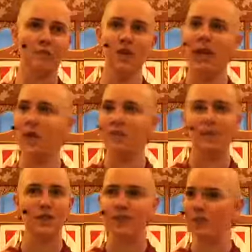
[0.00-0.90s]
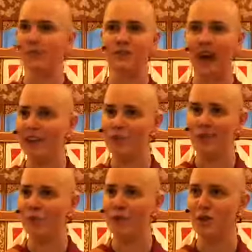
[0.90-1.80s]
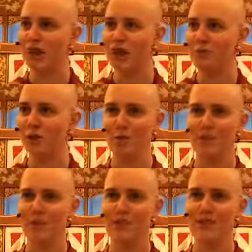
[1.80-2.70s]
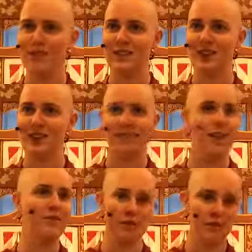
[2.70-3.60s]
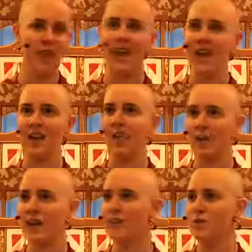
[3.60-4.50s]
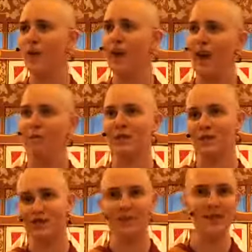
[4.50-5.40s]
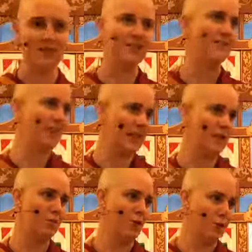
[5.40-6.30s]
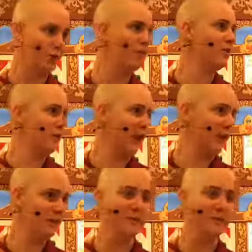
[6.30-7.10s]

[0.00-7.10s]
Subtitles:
Absolutely vital that we look at impermanence and death every day, otherwise what happens? Lazy bones, right?